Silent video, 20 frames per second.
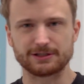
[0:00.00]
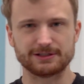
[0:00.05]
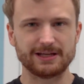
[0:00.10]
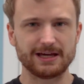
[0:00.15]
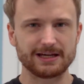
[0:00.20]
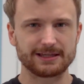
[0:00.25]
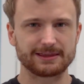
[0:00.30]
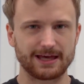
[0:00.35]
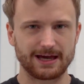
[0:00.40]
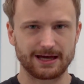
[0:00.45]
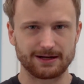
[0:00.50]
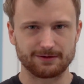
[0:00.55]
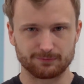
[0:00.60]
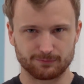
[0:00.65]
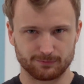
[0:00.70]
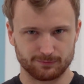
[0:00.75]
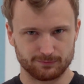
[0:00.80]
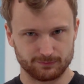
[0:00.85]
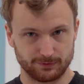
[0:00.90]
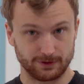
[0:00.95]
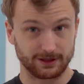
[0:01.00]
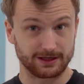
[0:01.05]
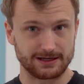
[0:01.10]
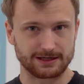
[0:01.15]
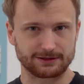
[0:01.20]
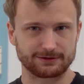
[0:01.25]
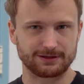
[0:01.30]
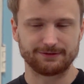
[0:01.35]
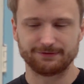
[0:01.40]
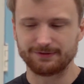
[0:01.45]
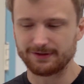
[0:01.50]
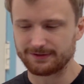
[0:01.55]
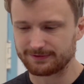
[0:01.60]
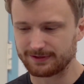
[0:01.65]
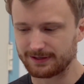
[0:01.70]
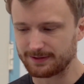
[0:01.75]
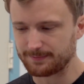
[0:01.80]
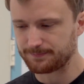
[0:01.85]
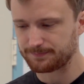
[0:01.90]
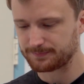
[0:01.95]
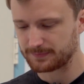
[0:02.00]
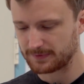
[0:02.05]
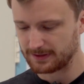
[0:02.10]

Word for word: can take that, the connector that fits it,